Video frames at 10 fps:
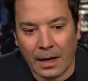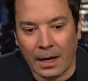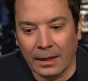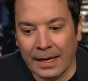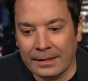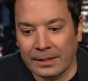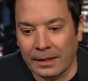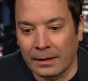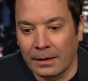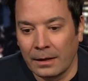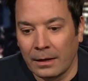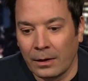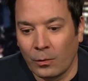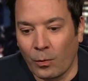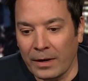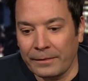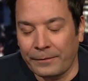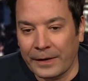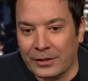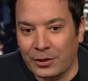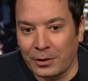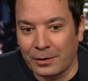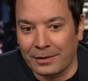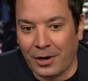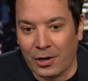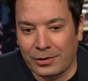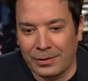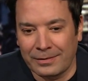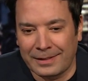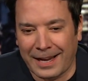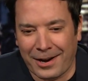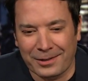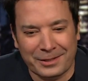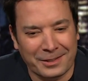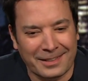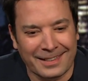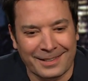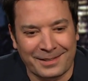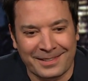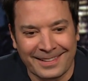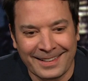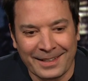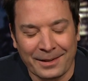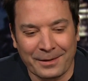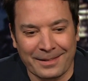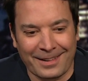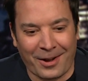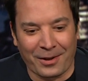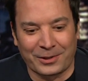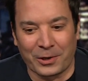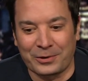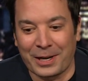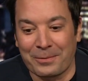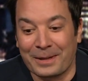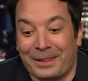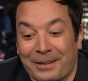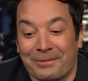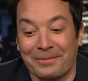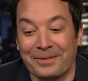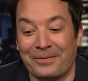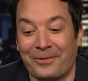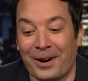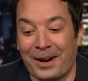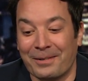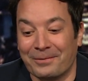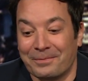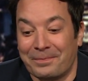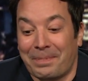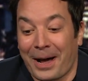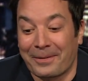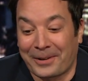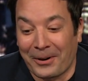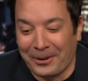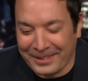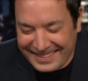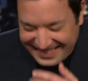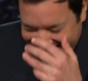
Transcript: Alexa, what fictional cartoon character is associated with the uh, pot of gold?